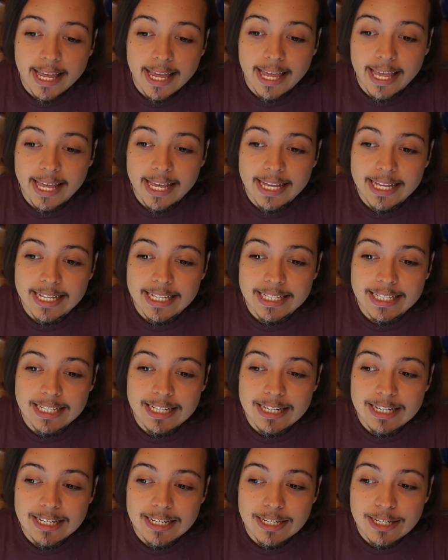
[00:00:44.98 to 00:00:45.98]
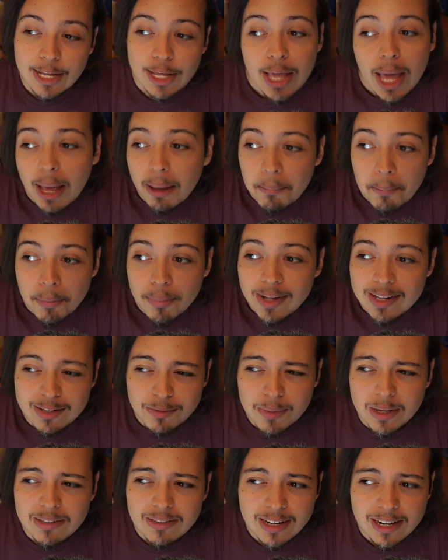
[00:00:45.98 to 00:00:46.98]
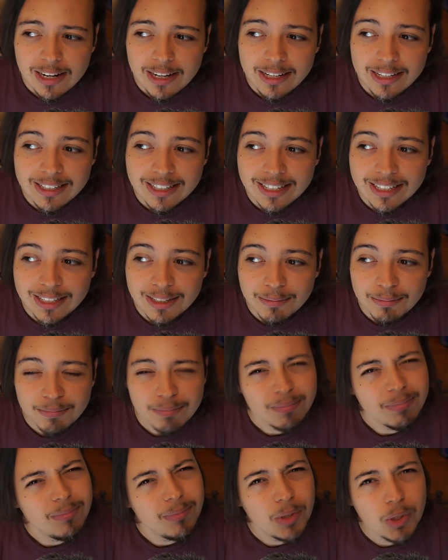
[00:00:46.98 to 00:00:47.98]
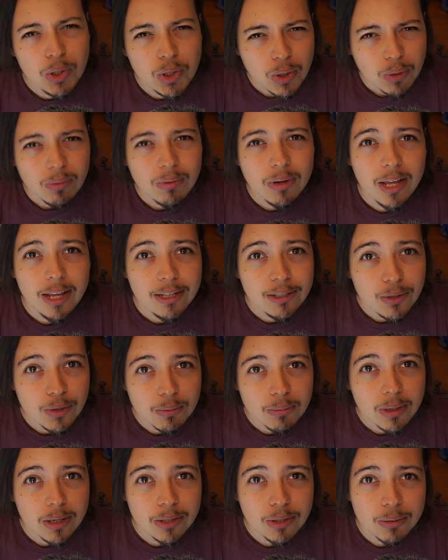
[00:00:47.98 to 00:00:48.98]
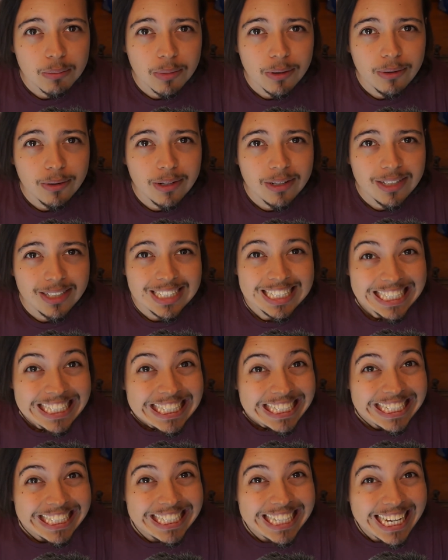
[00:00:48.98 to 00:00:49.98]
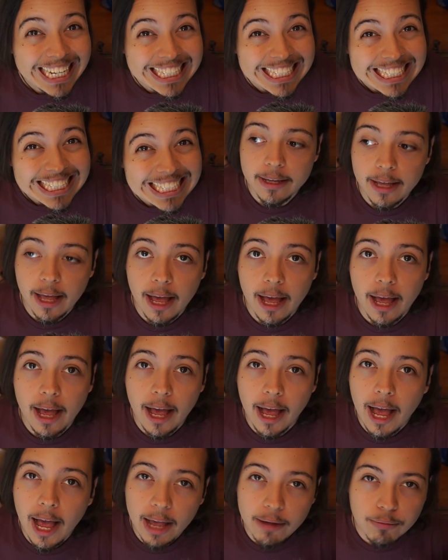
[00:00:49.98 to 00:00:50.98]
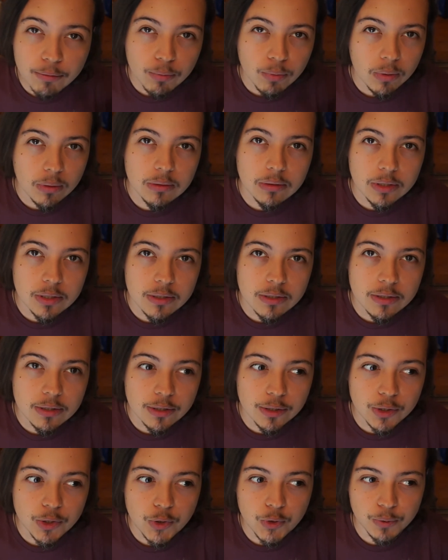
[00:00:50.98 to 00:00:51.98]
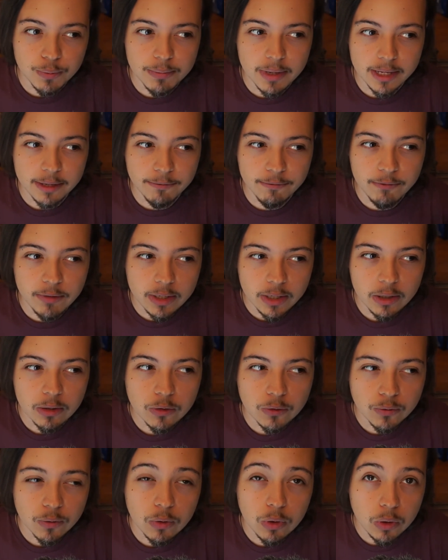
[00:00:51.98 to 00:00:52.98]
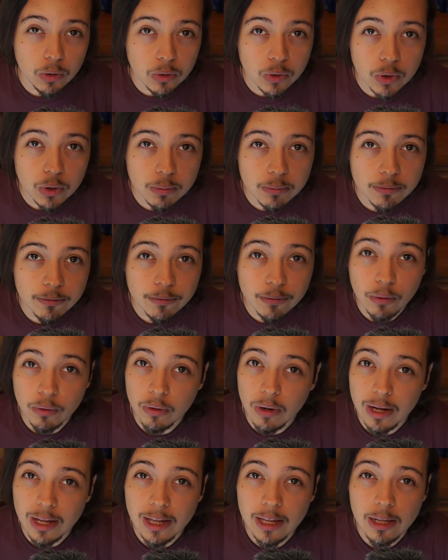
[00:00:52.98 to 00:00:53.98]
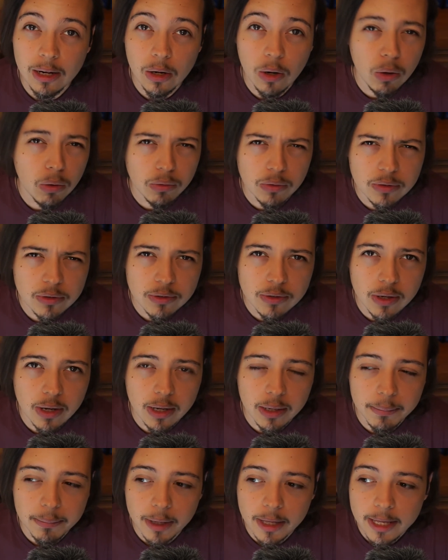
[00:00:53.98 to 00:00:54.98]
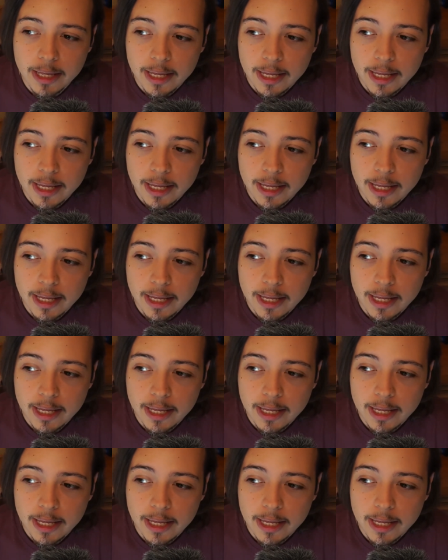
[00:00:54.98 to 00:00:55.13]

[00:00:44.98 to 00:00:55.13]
and yeah, that's basically it. Don't hate too much about it. Yes, I've wanted to make videos for YouTube for a long time,